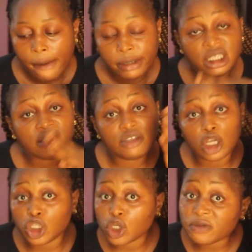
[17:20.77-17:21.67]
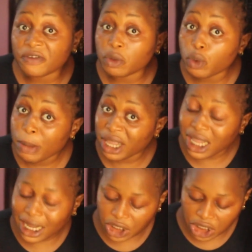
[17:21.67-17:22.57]
This video is just for the women
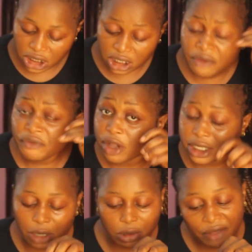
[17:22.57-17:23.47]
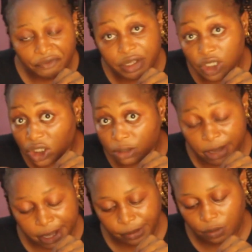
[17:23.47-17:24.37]
that cheat. If not, I would have finished
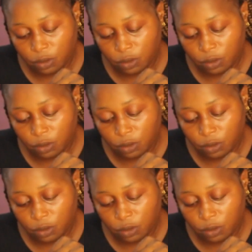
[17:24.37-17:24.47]
men.